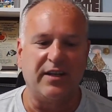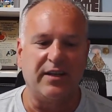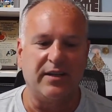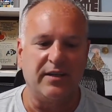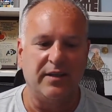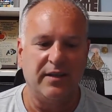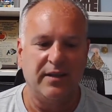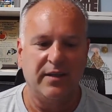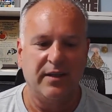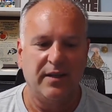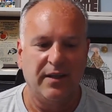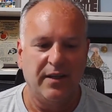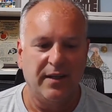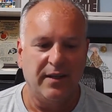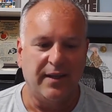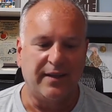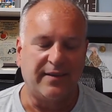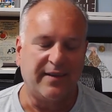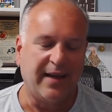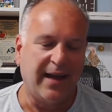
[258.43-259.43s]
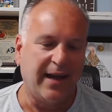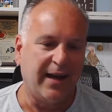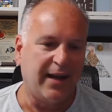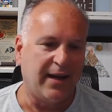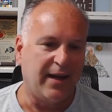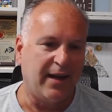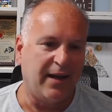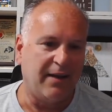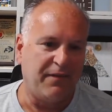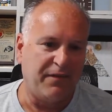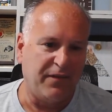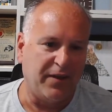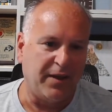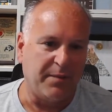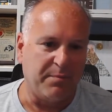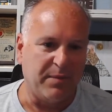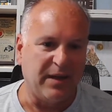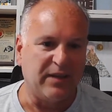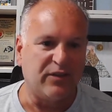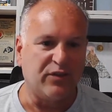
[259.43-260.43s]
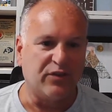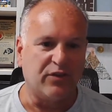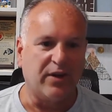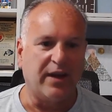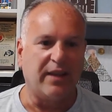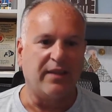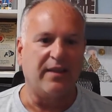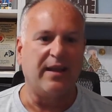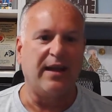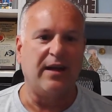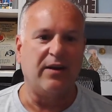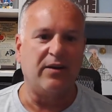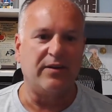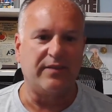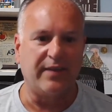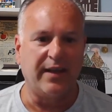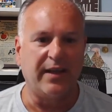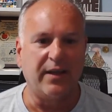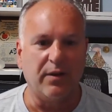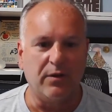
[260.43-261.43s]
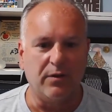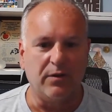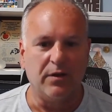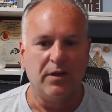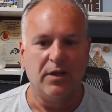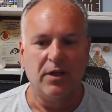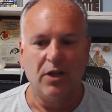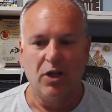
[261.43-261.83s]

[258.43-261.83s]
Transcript: And that's kind of, I feel like my strength now is I can